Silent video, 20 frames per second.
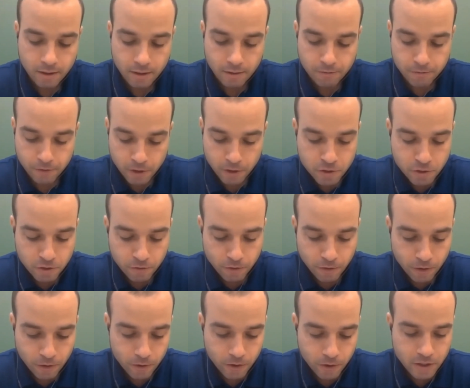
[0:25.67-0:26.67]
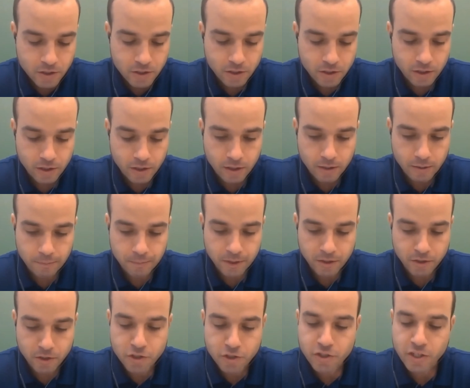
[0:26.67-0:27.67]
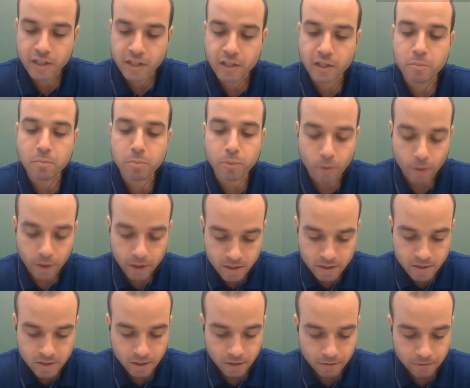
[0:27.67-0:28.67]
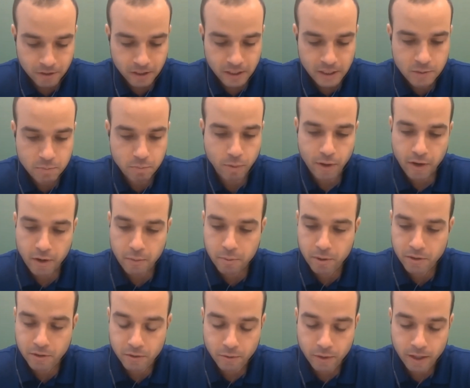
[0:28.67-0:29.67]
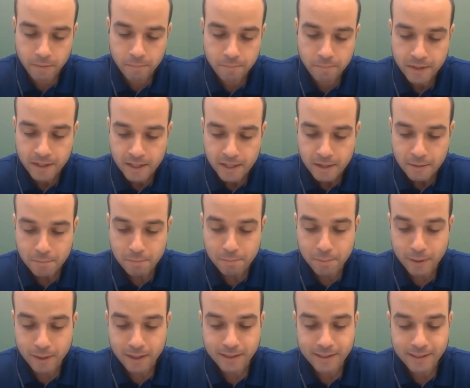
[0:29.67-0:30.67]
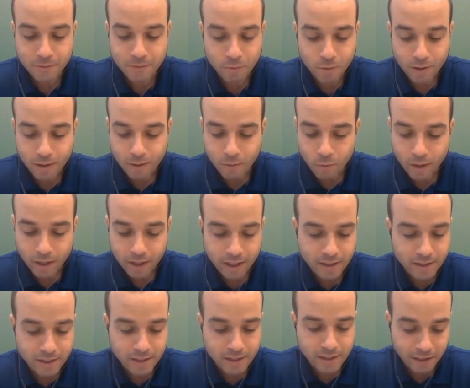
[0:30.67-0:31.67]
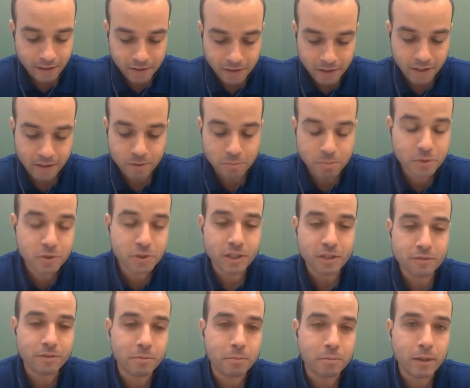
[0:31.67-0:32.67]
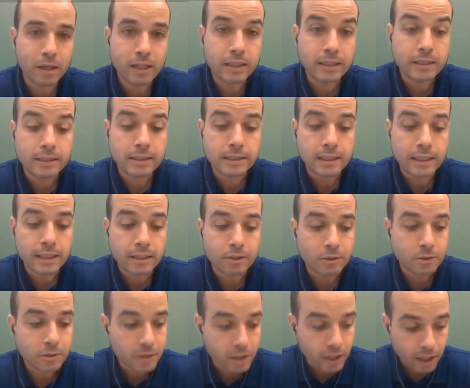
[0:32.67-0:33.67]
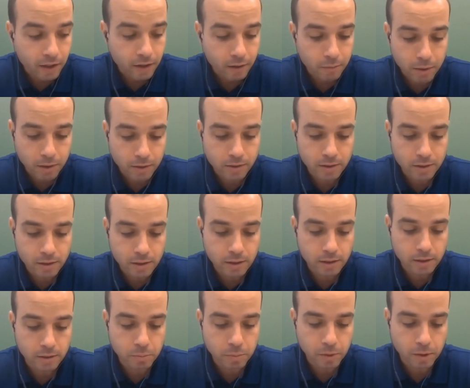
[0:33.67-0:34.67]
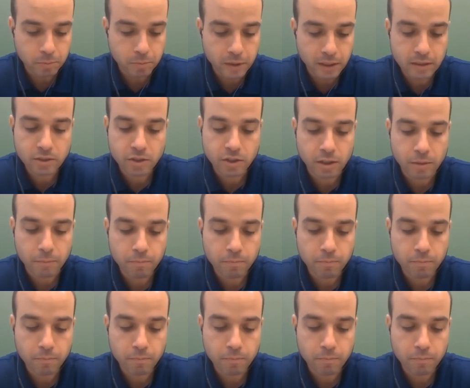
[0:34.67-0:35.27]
First of all, it's understanding the importance of this parameter, right? Yeah. But what I can tell you, 100% of the mines, they do care about the pulp density.